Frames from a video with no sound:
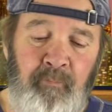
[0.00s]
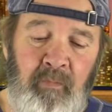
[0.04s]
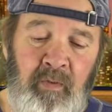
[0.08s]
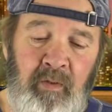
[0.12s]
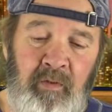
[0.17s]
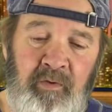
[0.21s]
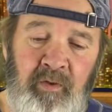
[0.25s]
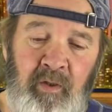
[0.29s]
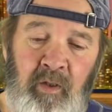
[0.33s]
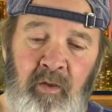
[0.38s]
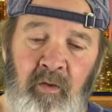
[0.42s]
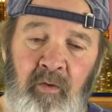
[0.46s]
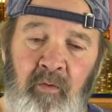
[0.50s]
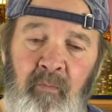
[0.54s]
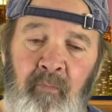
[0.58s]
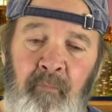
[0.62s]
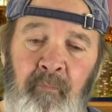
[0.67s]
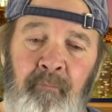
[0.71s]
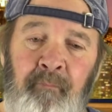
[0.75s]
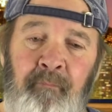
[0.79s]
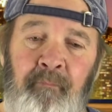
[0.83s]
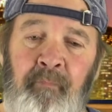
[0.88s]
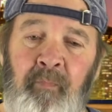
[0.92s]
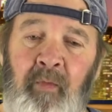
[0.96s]
So
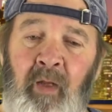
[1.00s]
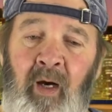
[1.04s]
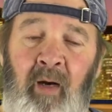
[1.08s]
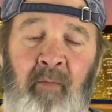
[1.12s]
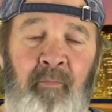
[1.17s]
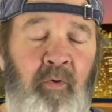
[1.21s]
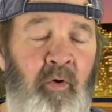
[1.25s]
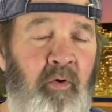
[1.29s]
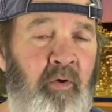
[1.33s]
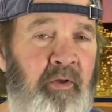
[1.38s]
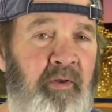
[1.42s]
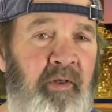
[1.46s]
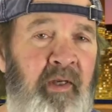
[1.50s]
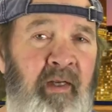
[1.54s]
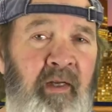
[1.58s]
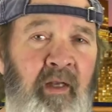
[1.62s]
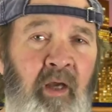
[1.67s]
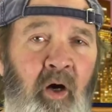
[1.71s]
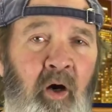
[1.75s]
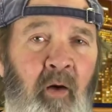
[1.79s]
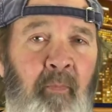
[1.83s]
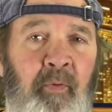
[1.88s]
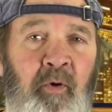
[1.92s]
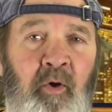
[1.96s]
I'm going to need
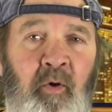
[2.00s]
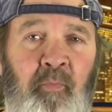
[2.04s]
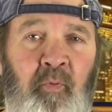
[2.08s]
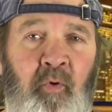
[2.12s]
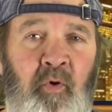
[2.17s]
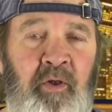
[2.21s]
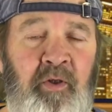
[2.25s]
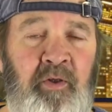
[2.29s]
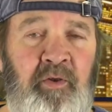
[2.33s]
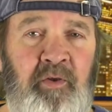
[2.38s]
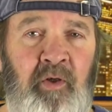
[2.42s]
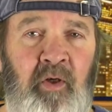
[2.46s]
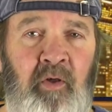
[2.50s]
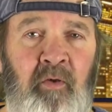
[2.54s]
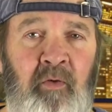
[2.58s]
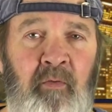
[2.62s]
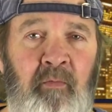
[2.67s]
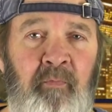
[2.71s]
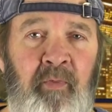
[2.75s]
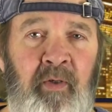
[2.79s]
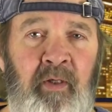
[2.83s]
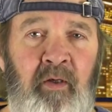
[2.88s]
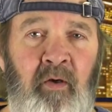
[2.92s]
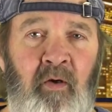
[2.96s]
help here pretty soon
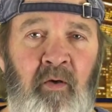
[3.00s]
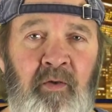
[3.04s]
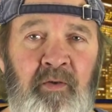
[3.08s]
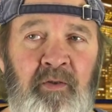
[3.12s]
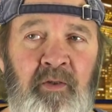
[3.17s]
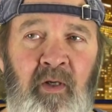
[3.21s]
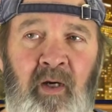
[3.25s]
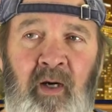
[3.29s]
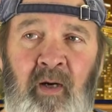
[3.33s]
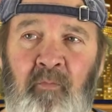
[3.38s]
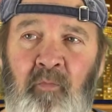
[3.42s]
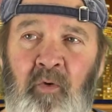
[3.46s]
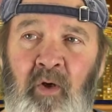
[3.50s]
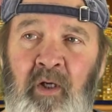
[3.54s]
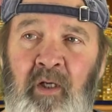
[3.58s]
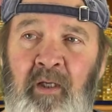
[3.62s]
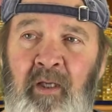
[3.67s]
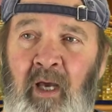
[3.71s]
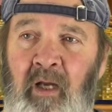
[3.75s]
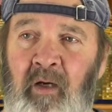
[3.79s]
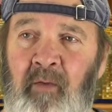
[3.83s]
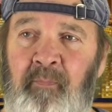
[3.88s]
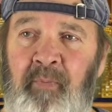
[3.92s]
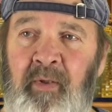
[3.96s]
because I'm running
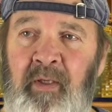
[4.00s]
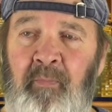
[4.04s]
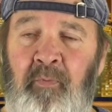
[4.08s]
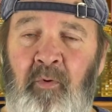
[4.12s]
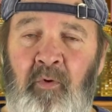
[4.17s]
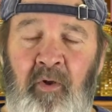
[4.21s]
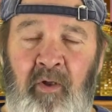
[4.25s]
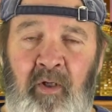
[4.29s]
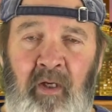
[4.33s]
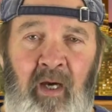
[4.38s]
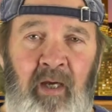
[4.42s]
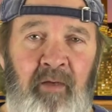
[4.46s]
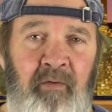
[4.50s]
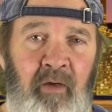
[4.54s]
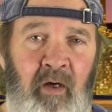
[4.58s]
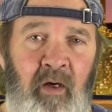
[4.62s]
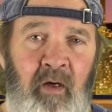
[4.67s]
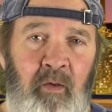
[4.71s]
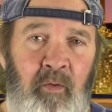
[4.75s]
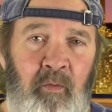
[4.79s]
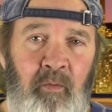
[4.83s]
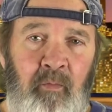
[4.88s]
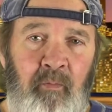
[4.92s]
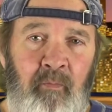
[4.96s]
out of people that I
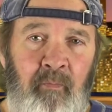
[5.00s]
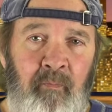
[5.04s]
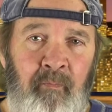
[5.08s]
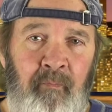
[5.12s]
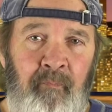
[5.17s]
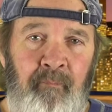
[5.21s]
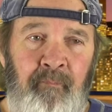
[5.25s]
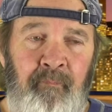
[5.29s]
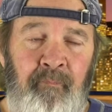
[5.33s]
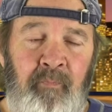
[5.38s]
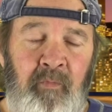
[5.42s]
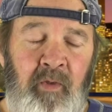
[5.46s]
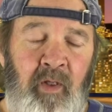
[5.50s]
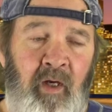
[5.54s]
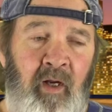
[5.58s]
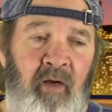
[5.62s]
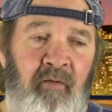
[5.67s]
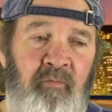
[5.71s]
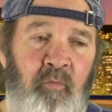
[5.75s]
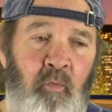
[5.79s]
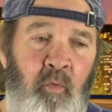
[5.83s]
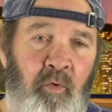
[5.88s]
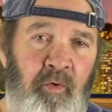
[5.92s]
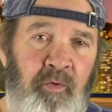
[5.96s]
know that
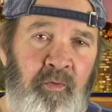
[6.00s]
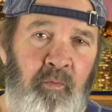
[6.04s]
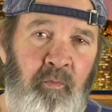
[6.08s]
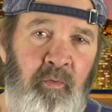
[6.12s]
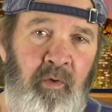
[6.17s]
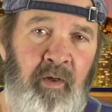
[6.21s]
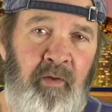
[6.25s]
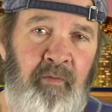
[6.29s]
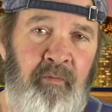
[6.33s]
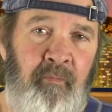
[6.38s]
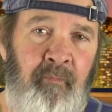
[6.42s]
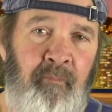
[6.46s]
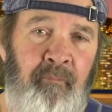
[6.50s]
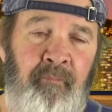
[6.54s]
I've worked with.